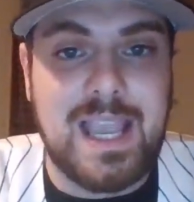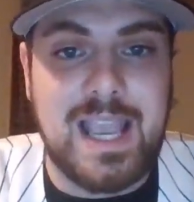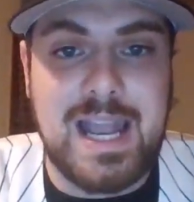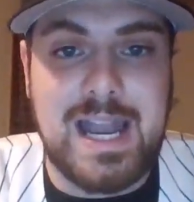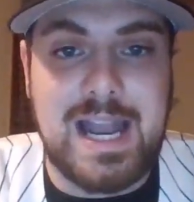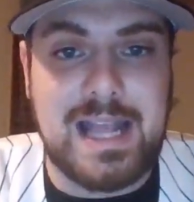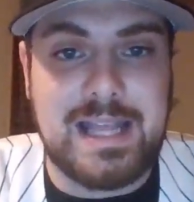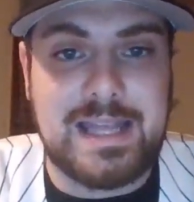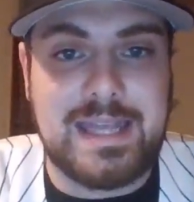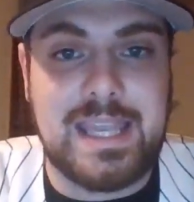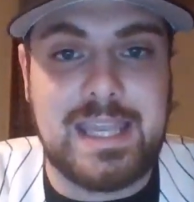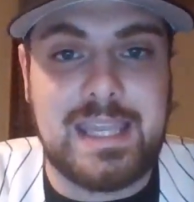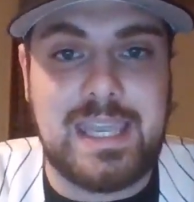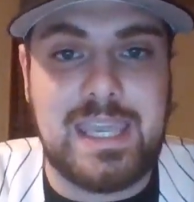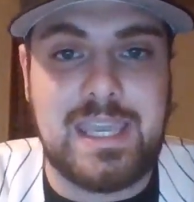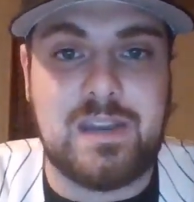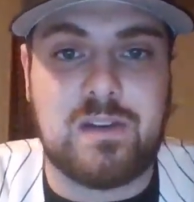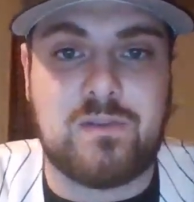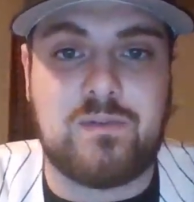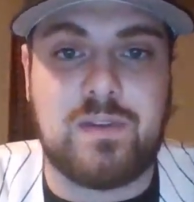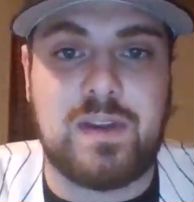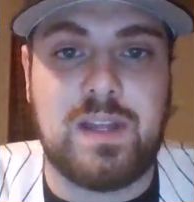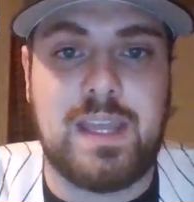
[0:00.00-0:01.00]
And I think he
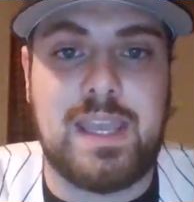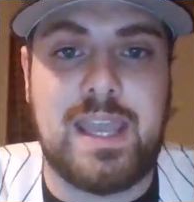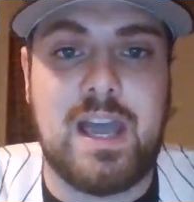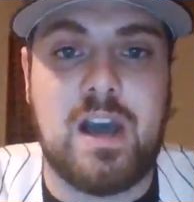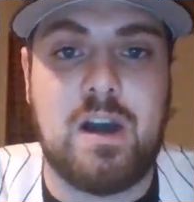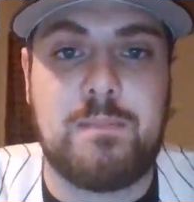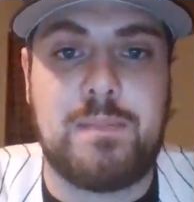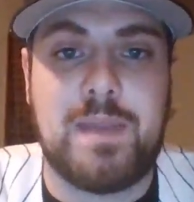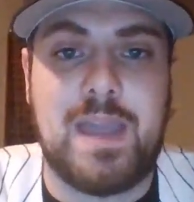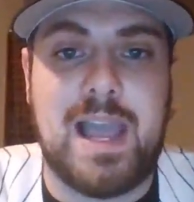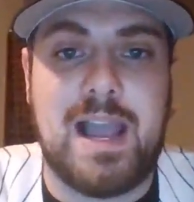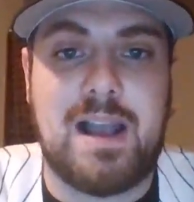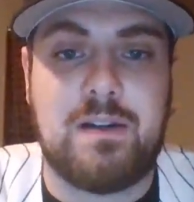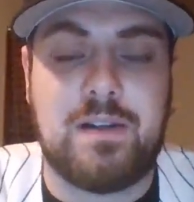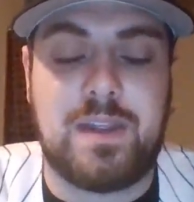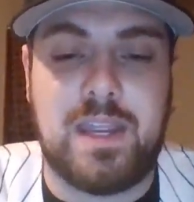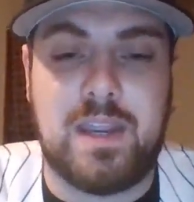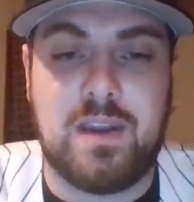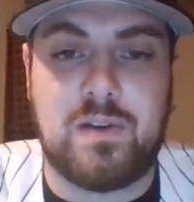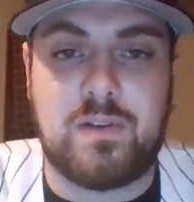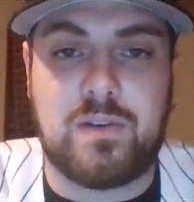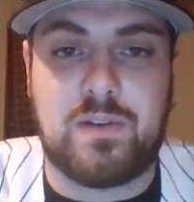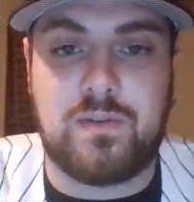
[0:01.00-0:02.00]
could really help you out
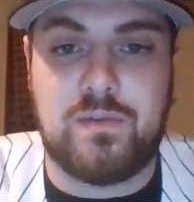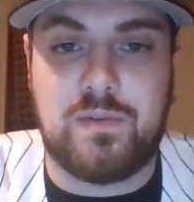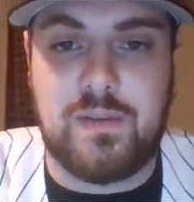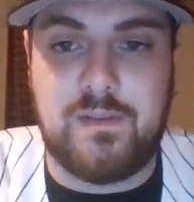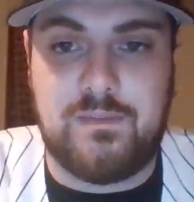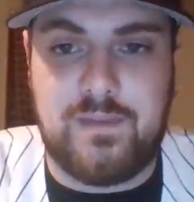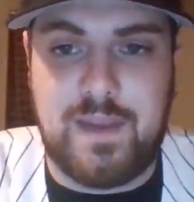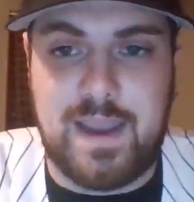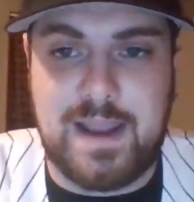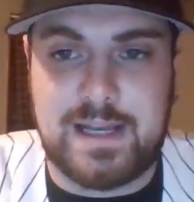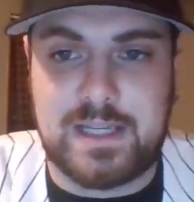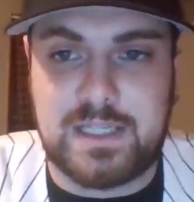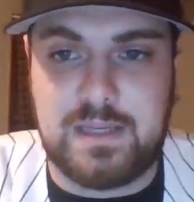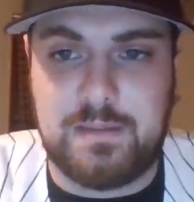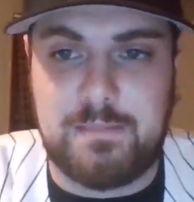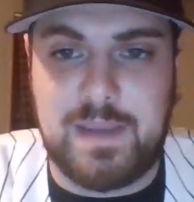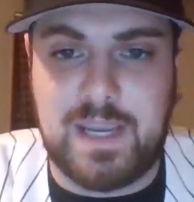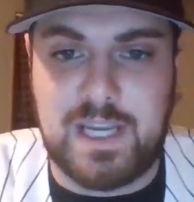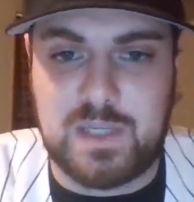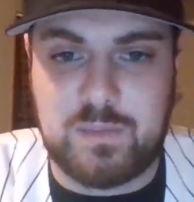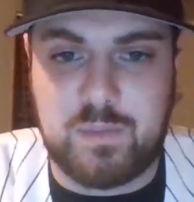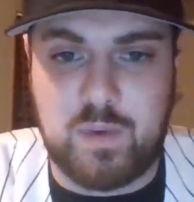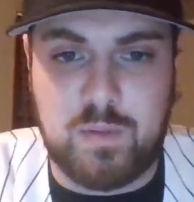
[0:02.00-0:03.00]
here through the fantasy
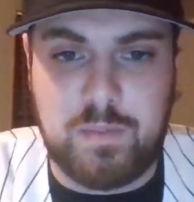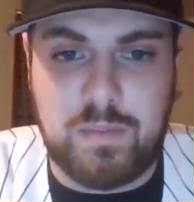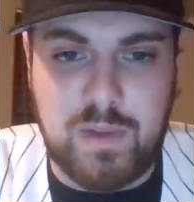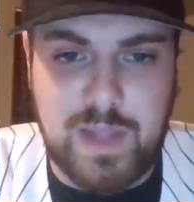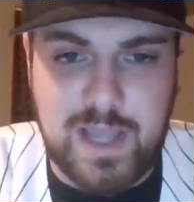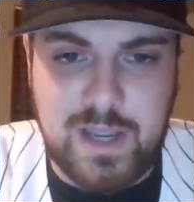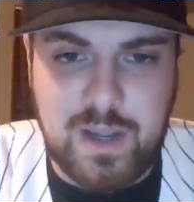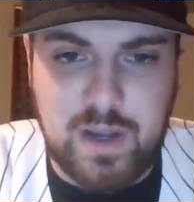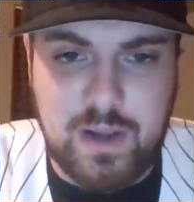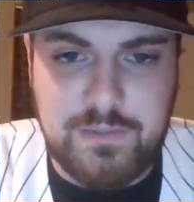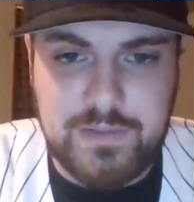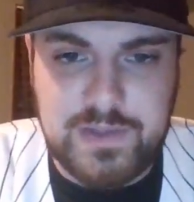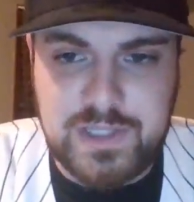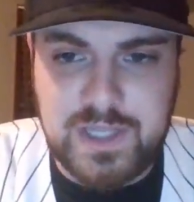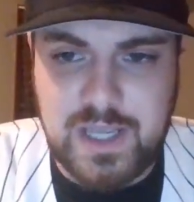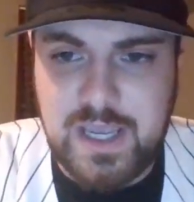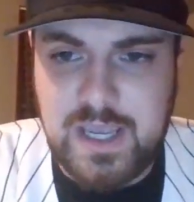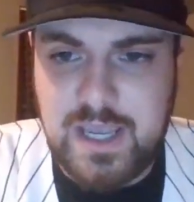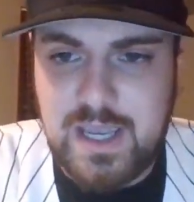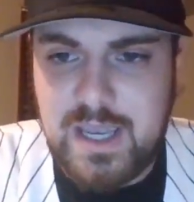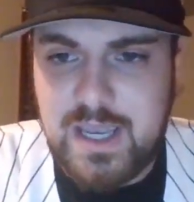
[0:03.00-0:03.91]
baseball playoffs.